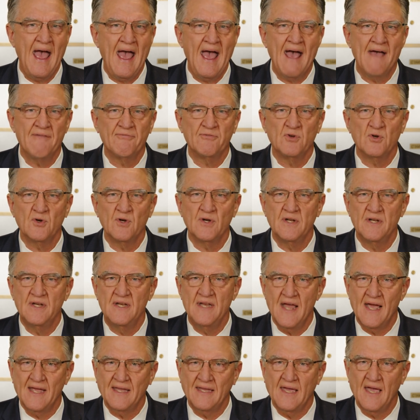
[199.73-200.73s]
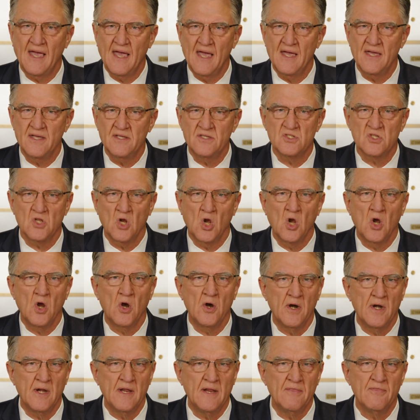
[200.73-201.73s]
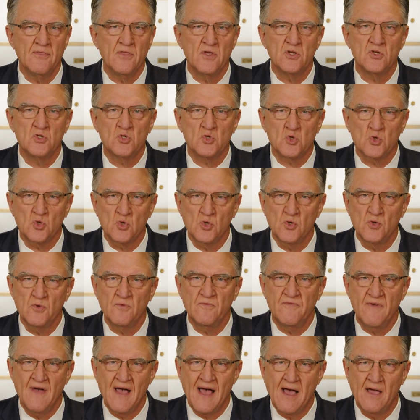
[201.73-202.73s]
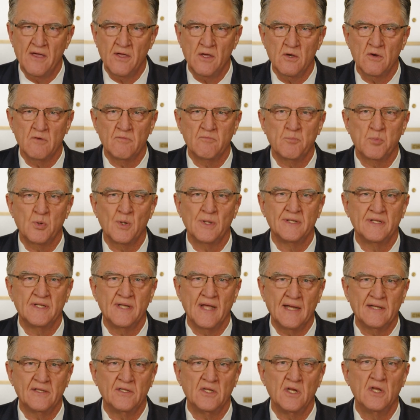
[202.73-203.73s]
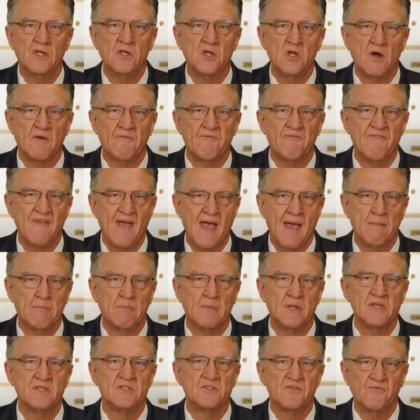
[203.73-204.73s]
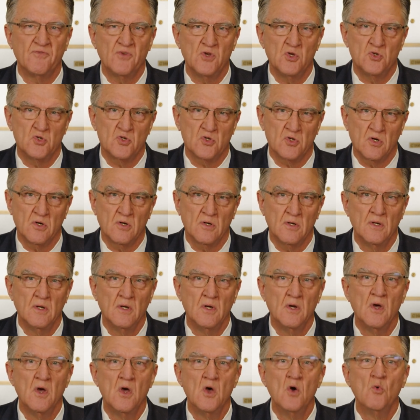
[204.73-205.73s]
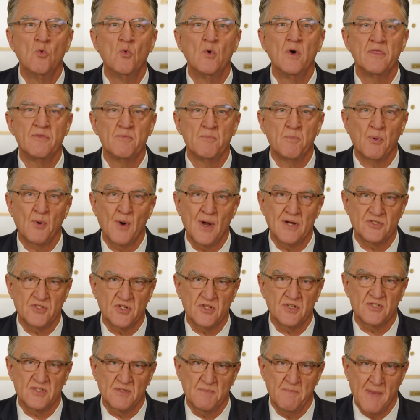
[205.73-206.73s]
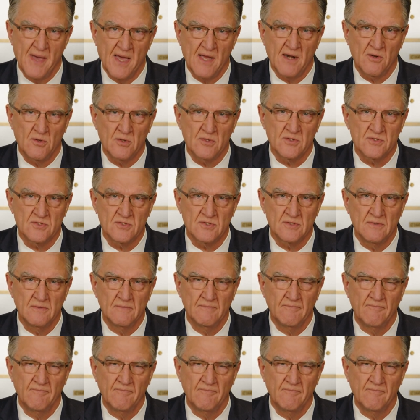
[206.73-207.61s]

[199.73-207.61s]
after decades learning the true value of protecting your family's future with precious metals.